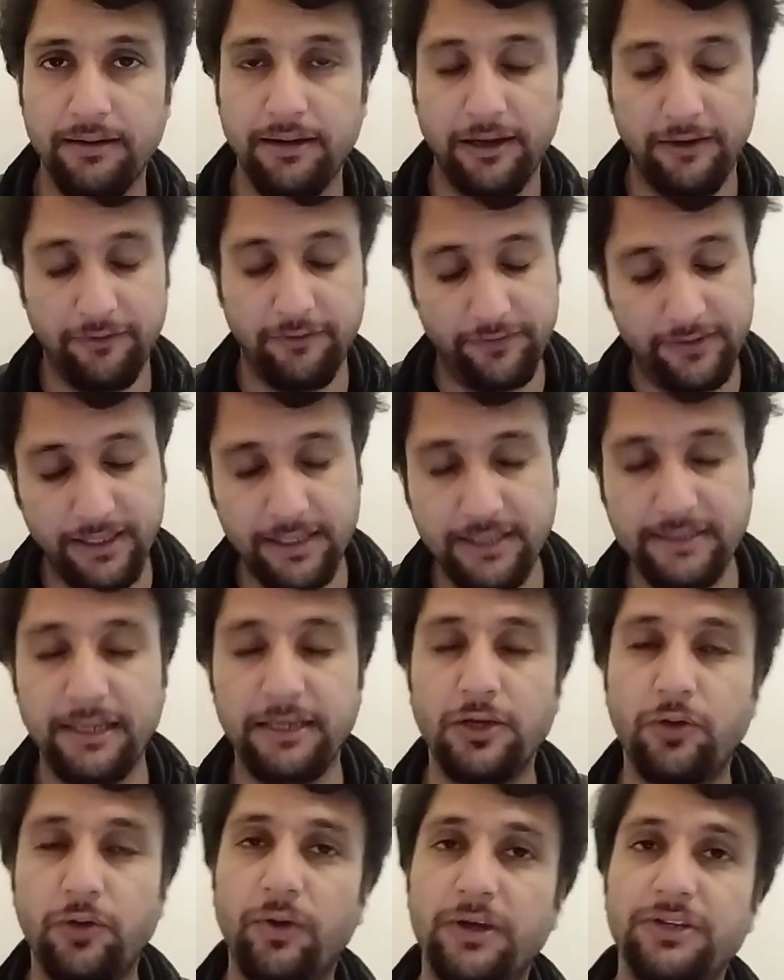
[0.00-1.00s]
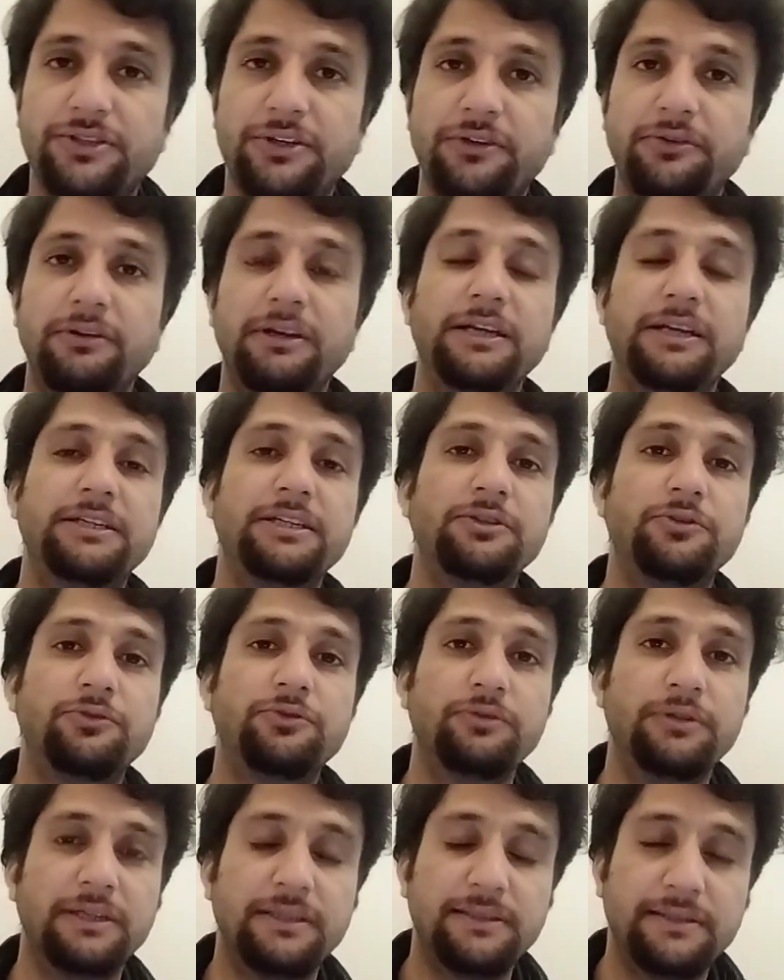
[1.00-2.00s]
If there is any question relating to
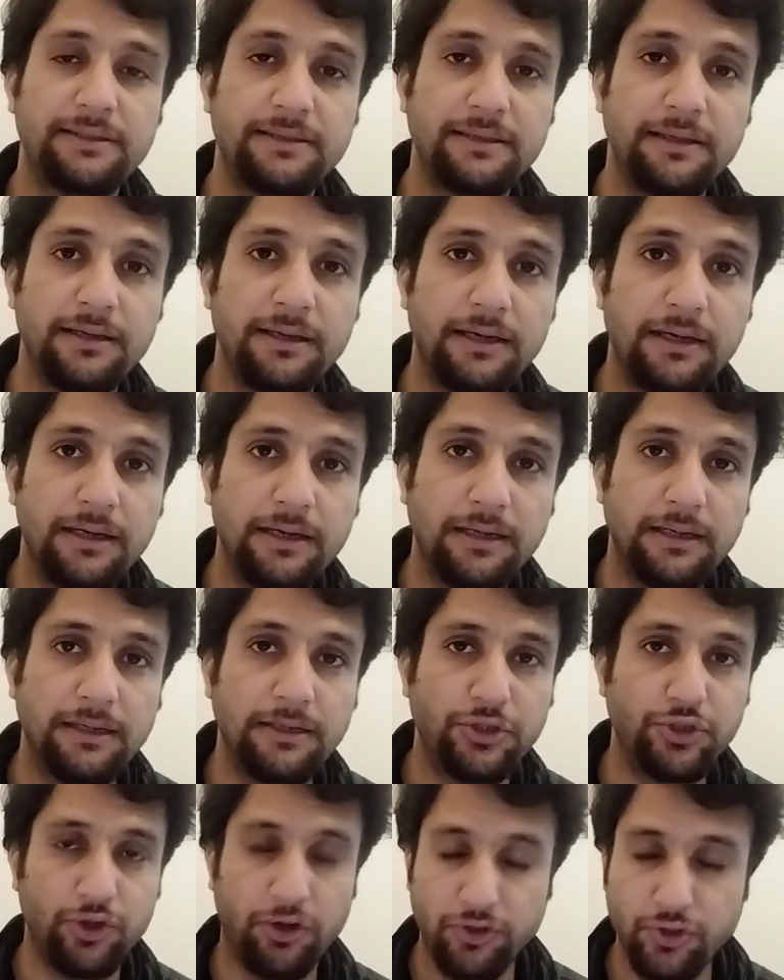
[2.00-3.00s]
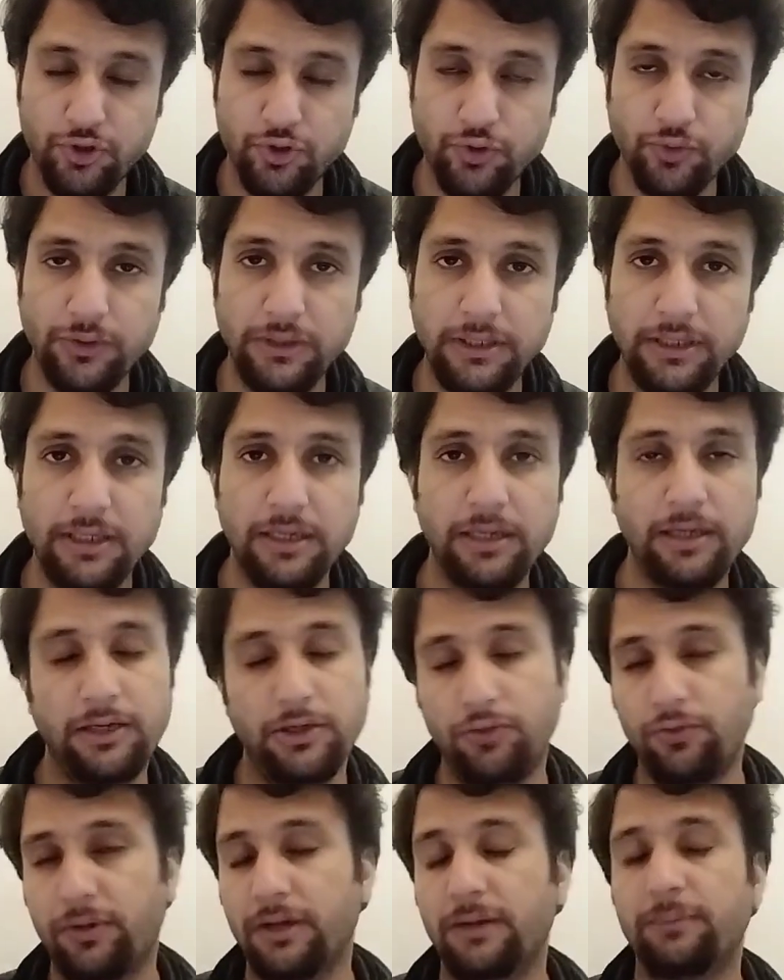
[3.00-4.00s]
this short story,
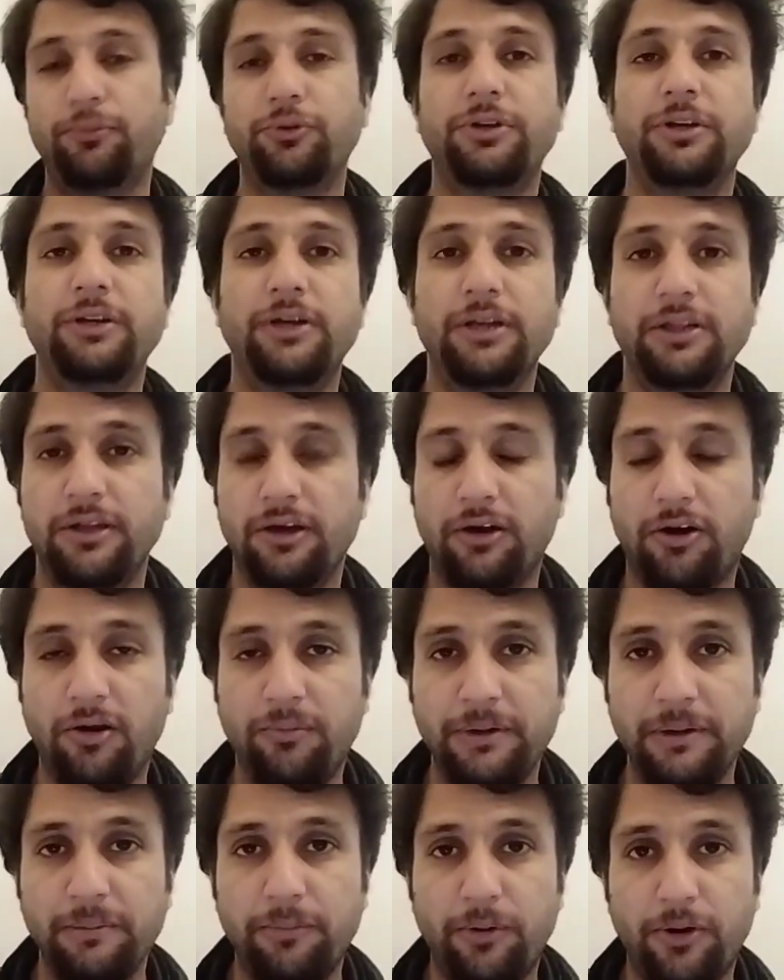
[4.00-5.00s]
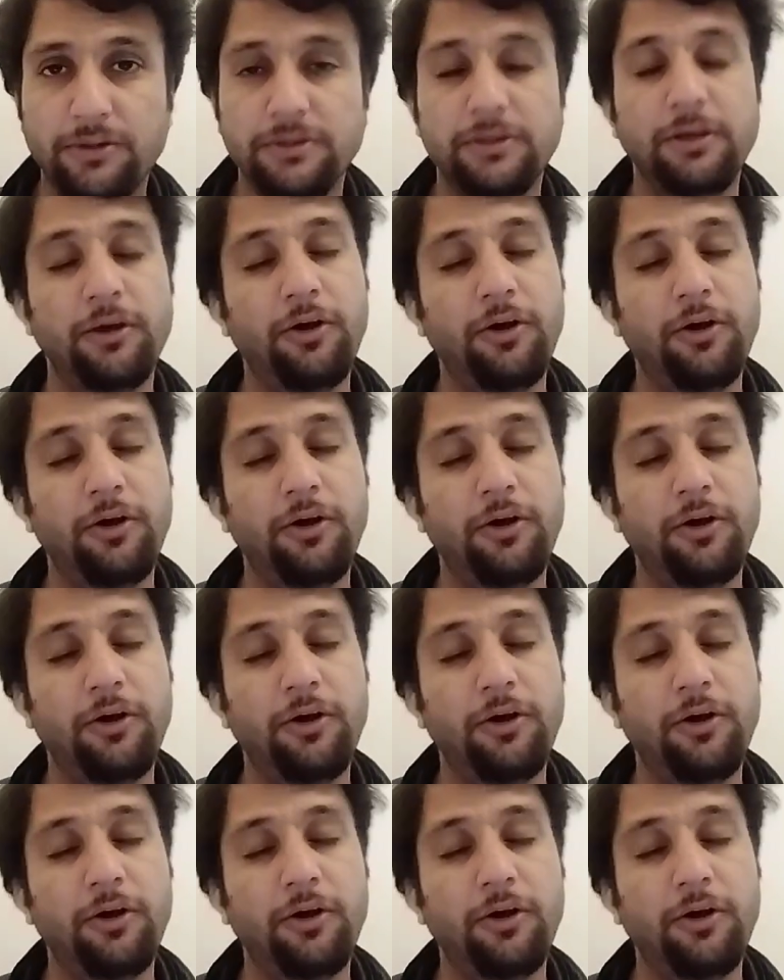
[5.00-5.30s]
you can put it in the comment box.